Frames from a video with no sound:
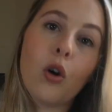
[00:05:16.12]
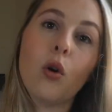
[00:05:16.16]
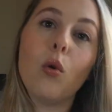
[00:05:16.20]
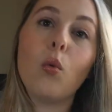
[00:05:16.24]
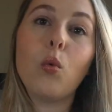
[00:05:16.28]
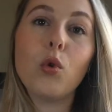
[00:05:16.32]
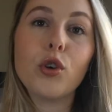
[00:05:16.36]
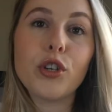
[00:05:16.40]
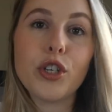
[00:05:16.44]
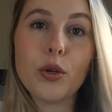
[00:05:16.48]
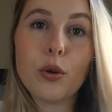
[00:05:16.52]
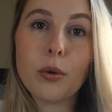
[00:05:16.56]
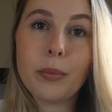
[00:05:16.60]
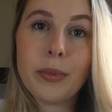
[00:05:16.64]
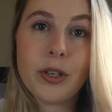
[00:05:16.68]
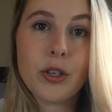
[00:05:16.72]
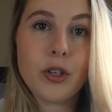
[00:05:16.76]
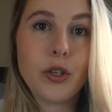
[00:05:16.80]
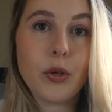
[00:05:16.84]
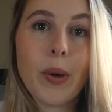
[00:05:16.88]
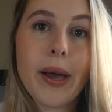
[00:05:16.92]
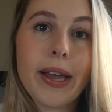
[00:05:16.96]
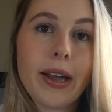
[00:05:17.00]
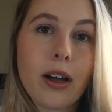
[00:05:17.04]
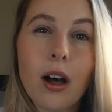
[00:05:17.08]
what do you want me to
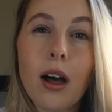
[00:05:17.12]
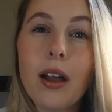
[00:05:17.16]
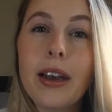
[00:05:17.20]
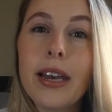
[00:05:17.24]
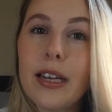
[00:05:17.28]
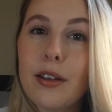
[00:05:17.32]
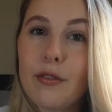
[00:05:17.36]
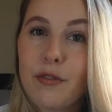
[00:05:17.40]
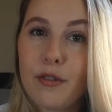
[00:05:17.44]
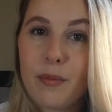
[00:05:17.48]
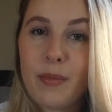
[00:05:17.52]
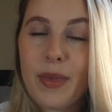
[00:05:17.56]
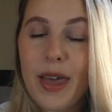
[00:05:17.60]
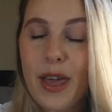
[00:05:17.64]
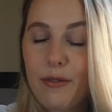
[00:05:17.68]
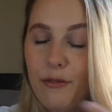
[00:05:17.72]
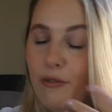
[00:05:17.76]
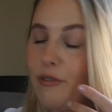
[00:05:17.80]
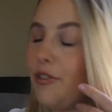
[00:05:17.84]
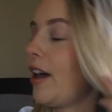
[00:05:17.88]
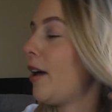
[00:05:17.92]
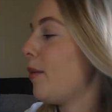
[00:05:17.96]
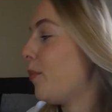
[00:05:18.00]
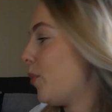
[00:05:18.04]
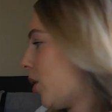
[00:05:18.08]
do? I can't leave them there
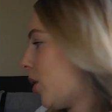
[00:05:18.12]
for that